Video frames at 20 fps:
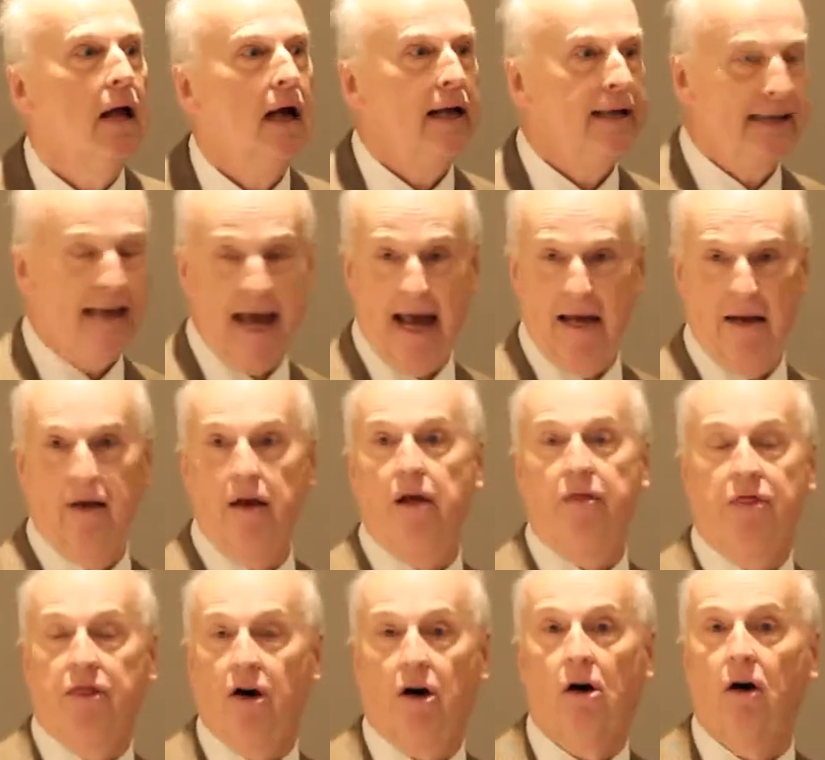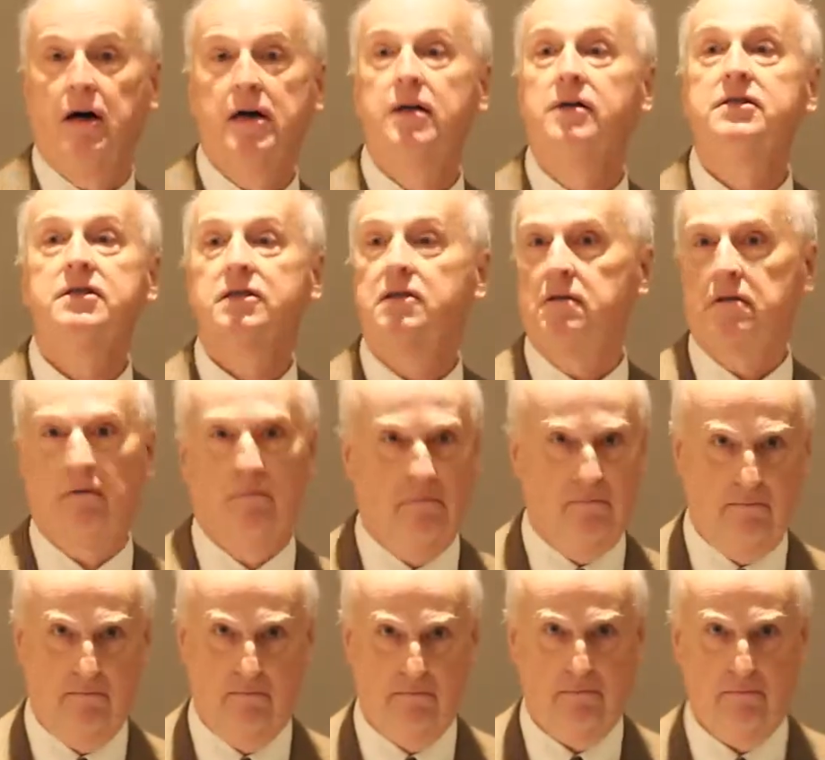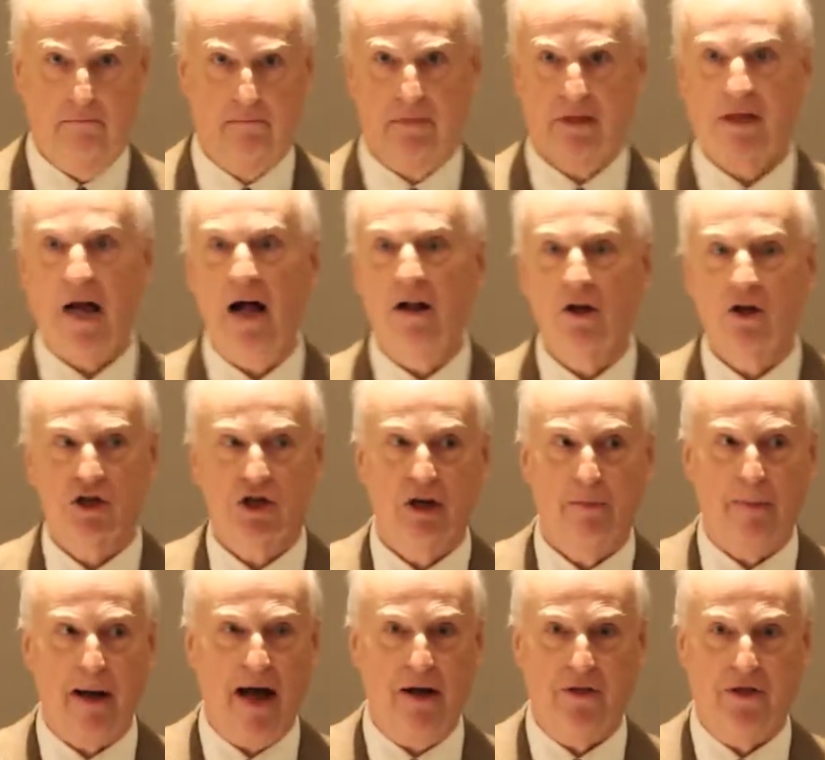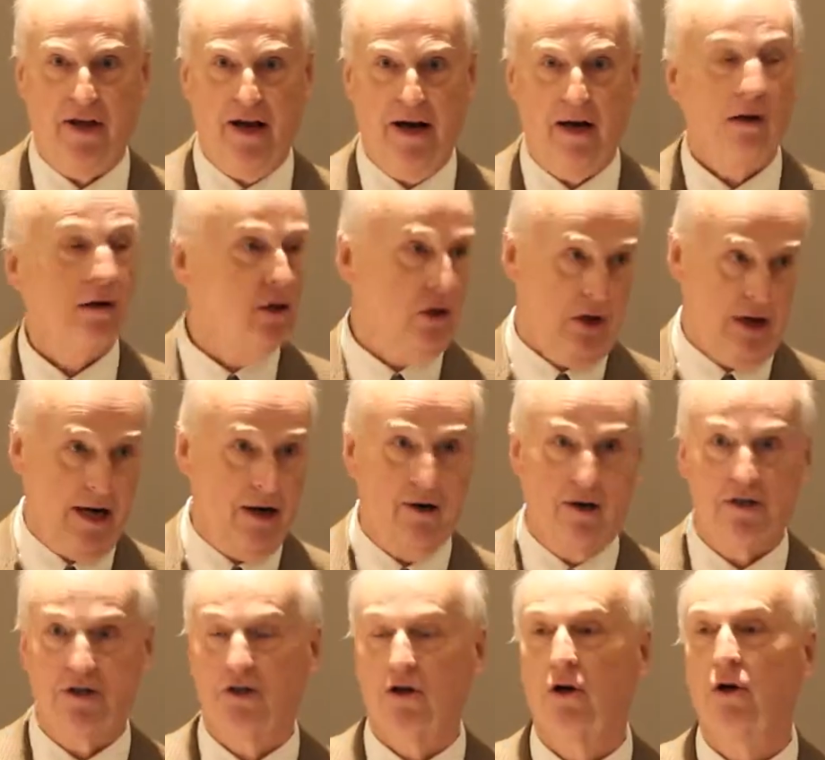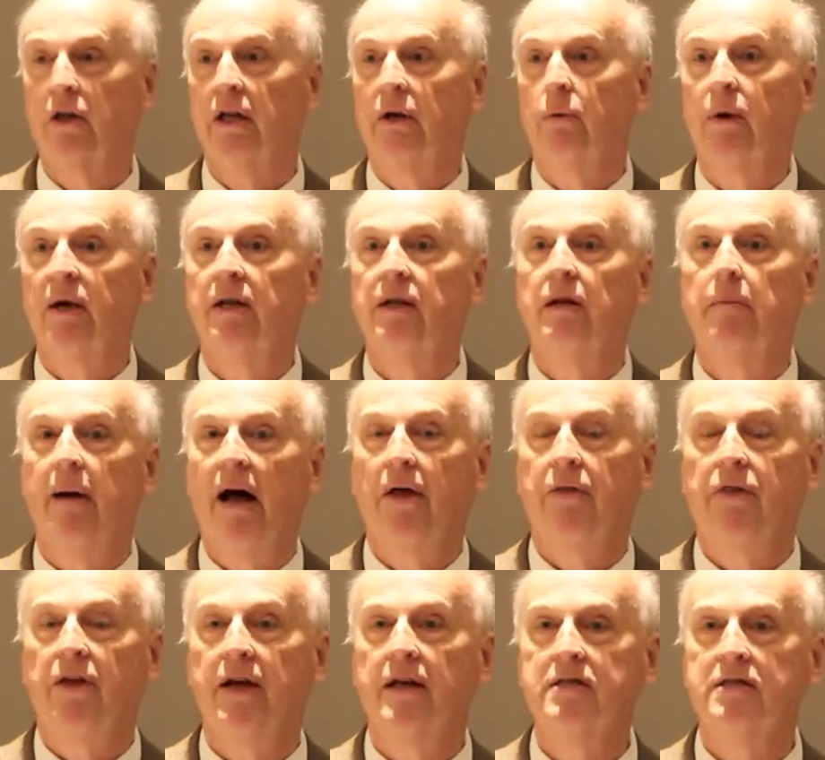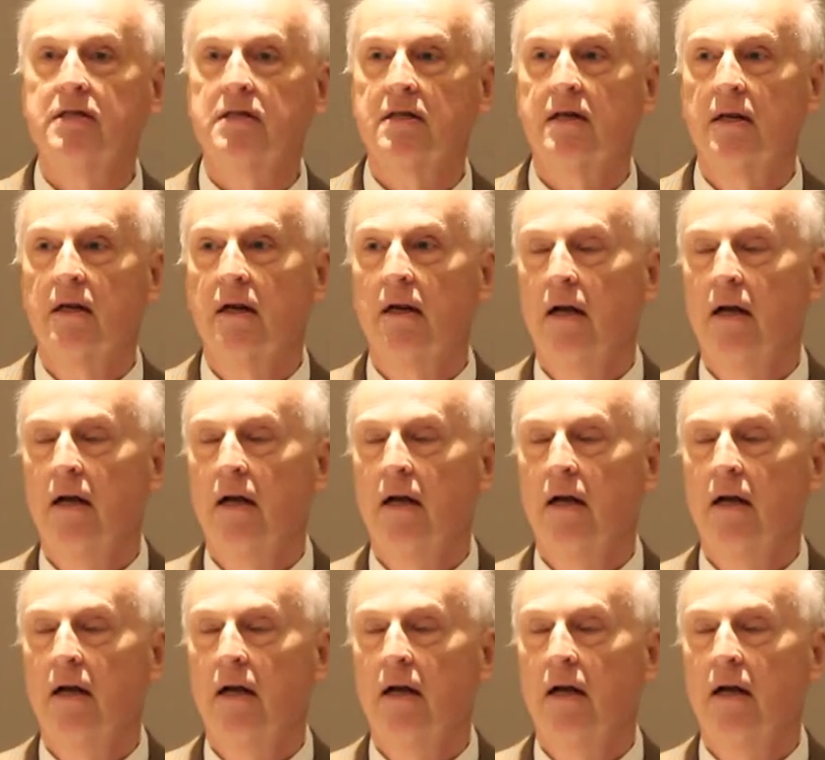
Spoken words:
again, there is scholarship out there, Claire has certainly written about this,